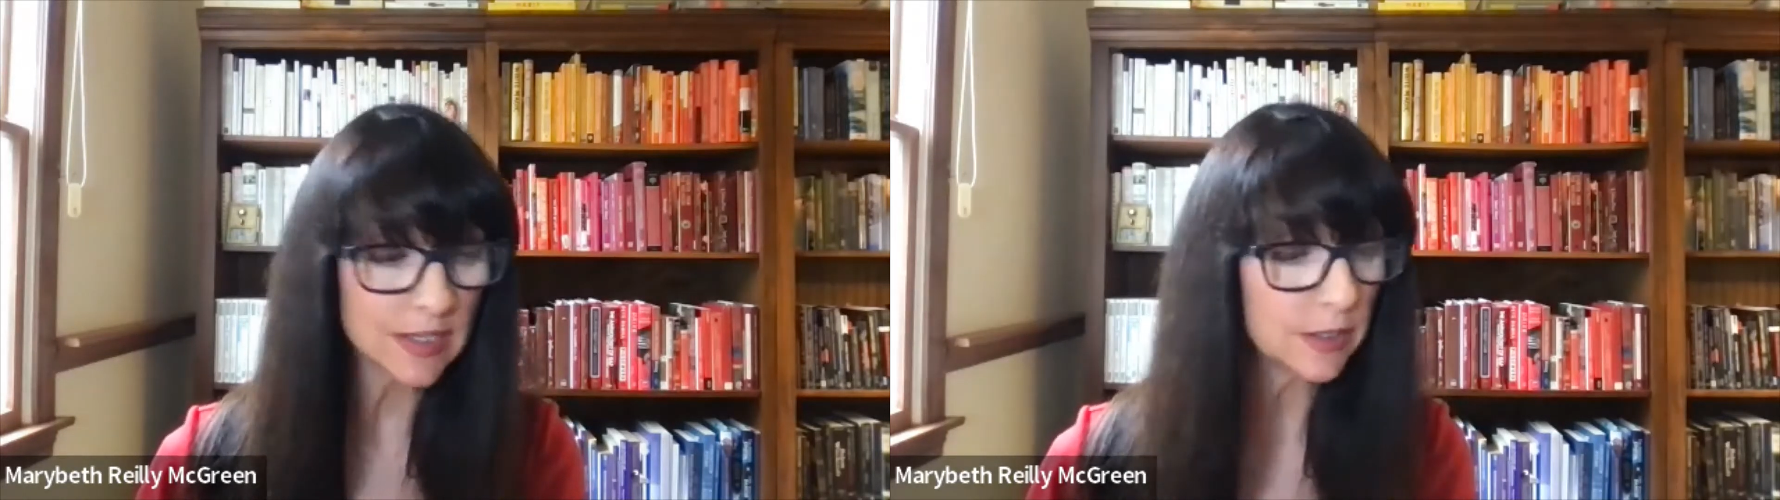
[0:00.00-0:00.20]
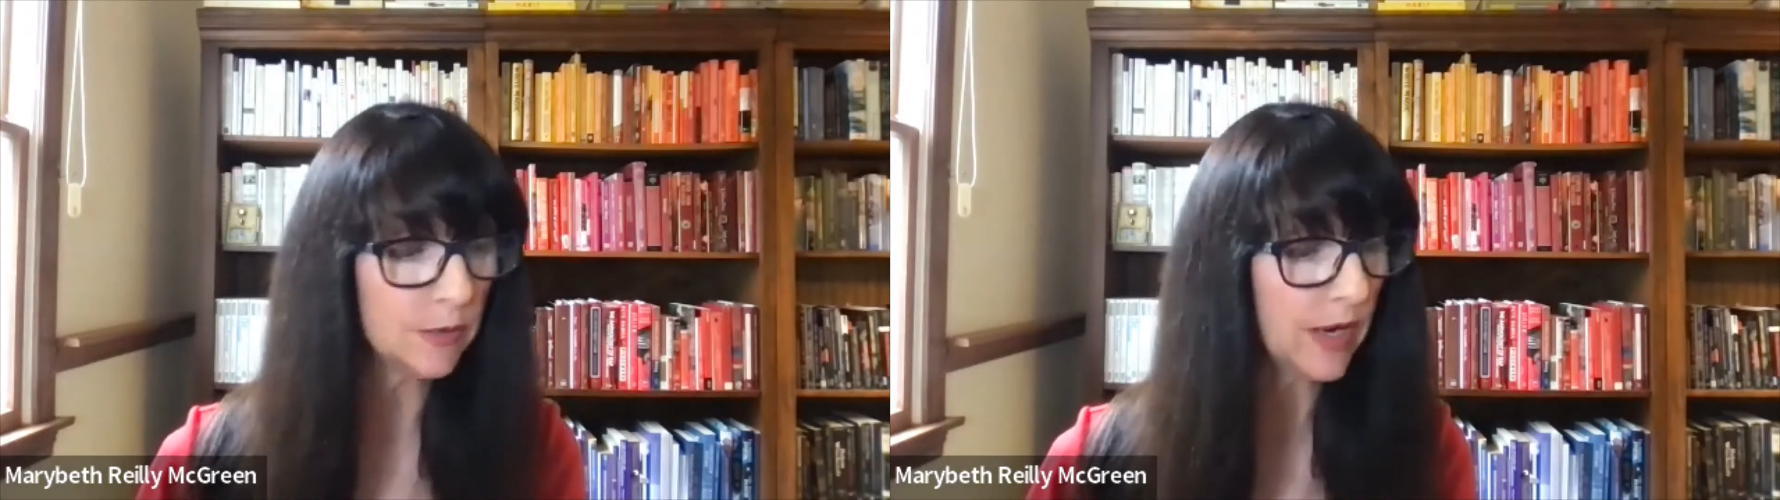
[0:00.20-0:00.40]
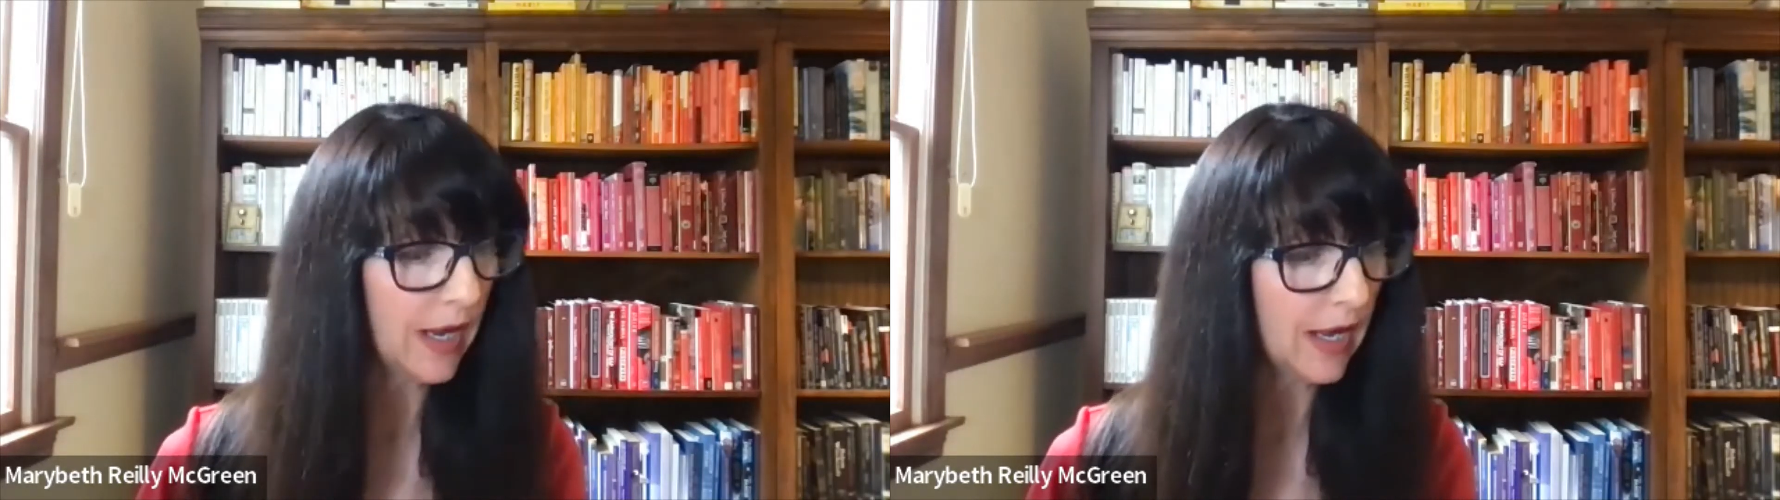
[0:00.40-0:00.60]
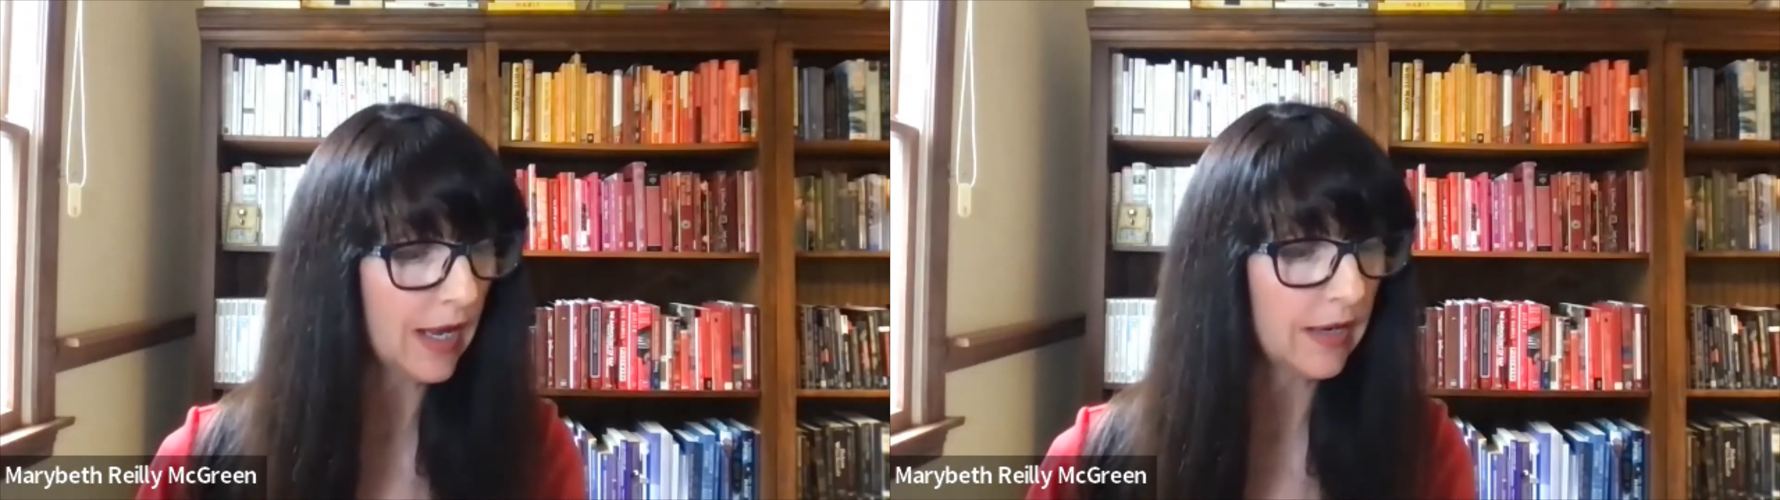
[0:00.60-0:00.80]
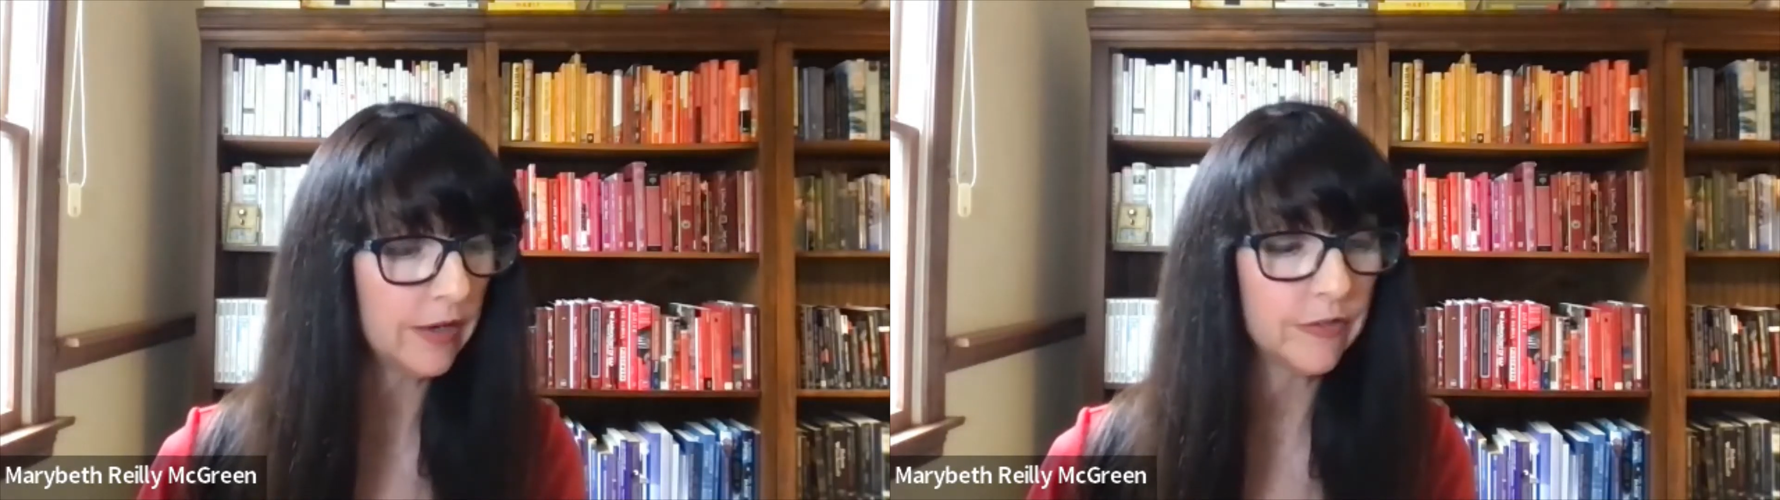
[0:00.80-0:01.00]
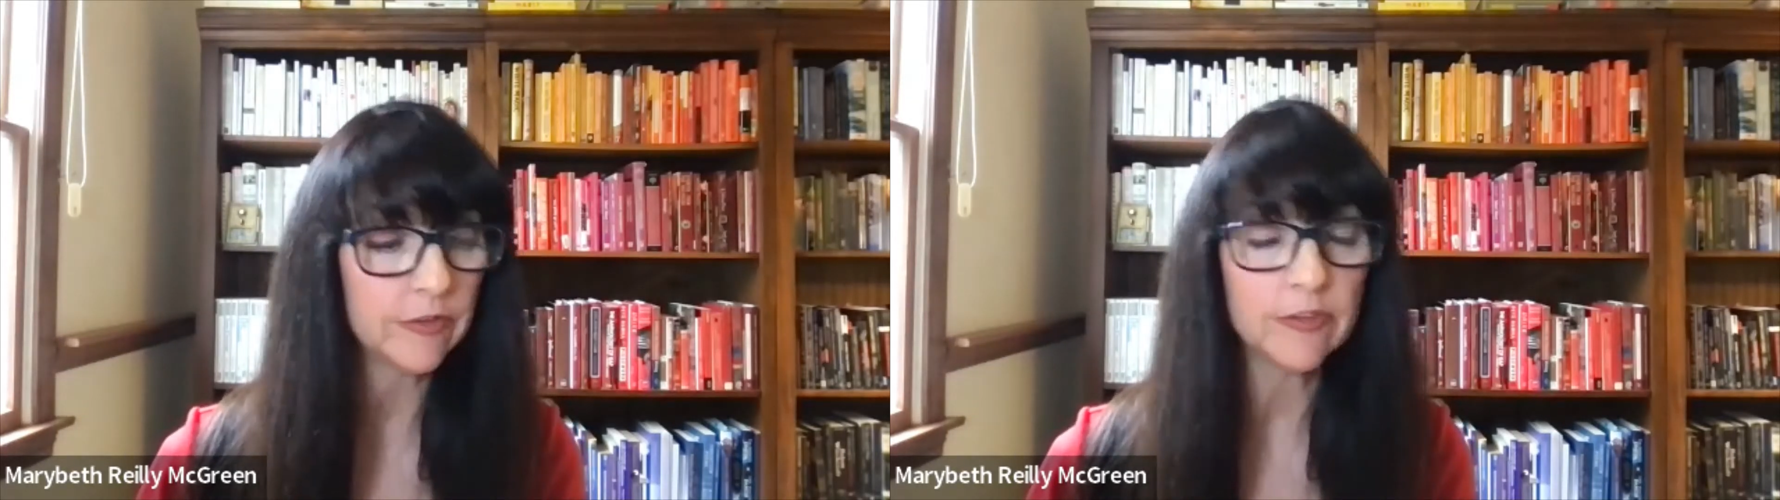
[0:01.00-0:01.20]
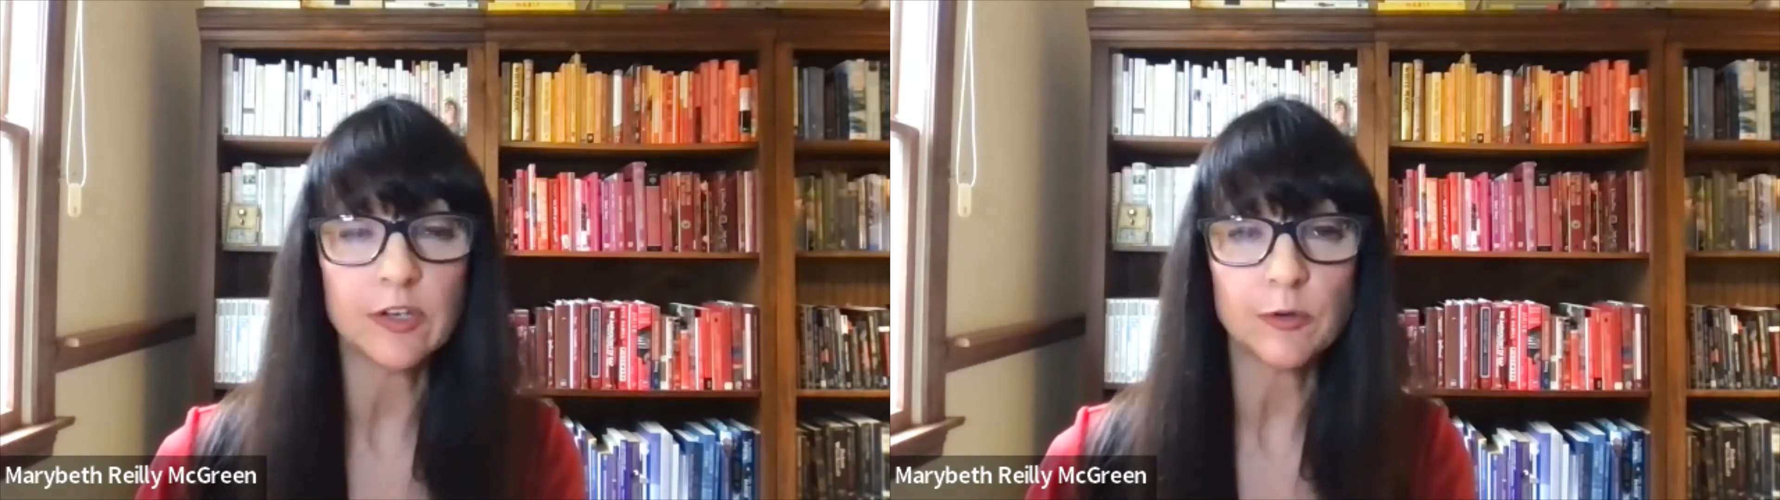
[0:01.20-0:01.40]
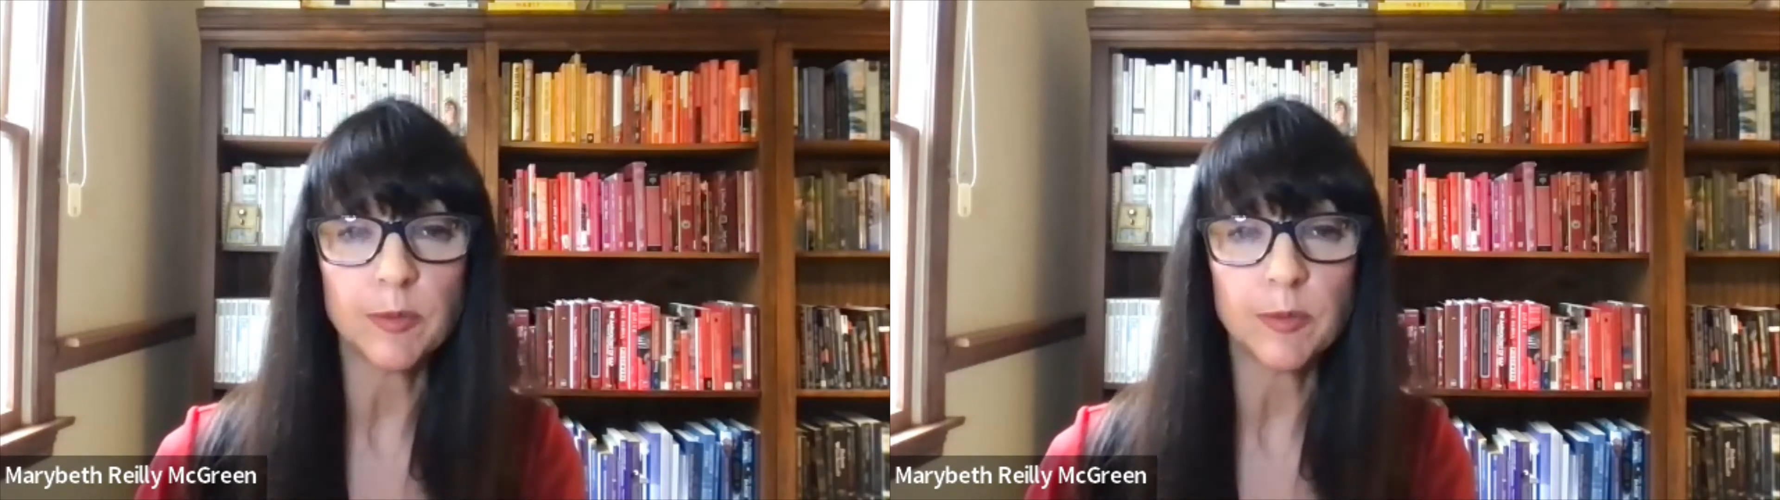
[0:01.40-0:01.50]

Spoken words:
that you had as a senior